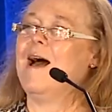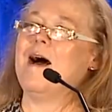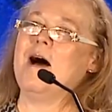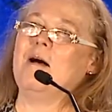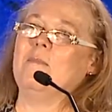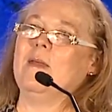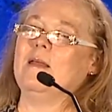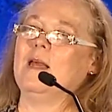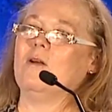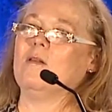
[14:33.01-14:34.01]

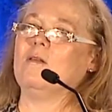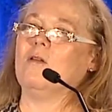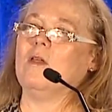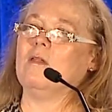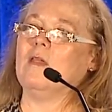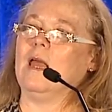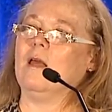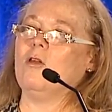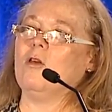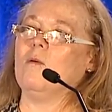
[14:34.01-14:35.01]
And so the
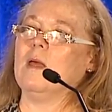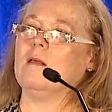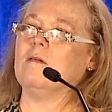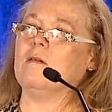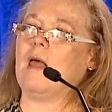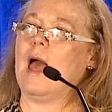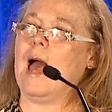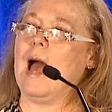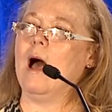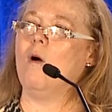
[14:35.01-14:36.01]
issue is
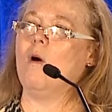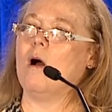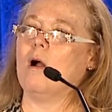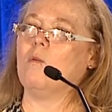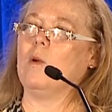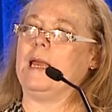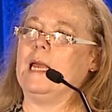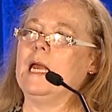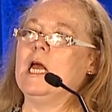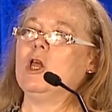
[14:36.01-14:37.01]
how are
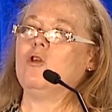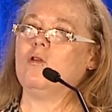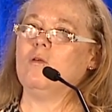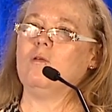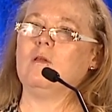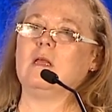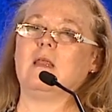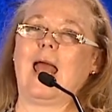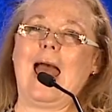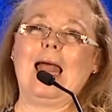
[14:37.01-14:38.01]
we choosing
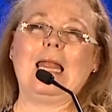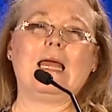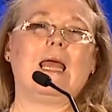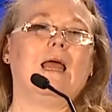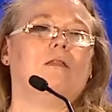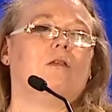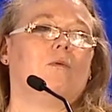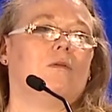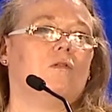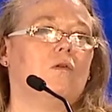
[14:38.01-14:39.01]
to allocate the
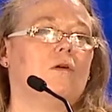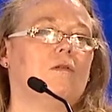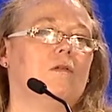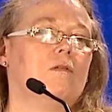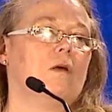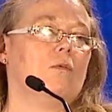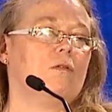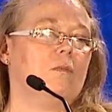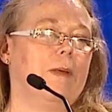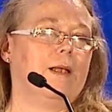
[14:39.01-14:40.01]
resources that we're
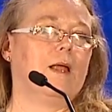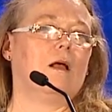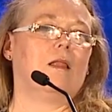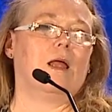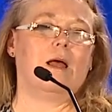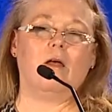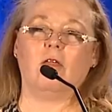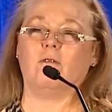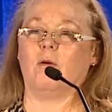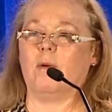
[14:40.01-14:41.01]
spending on the
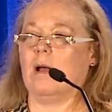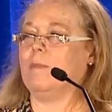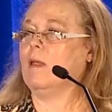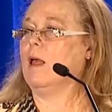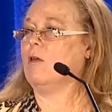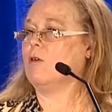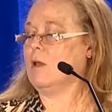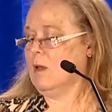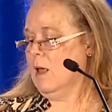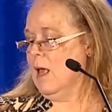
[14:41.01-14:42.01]
health of our
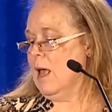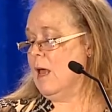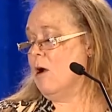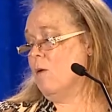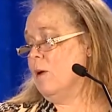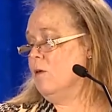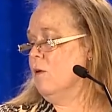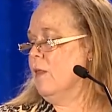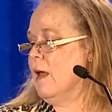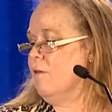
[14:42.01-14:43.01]
population? And are we
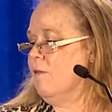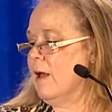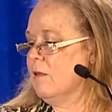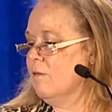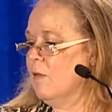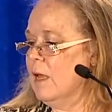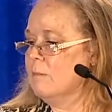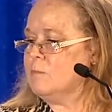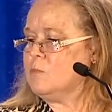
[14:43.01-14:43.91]
doing that effectively?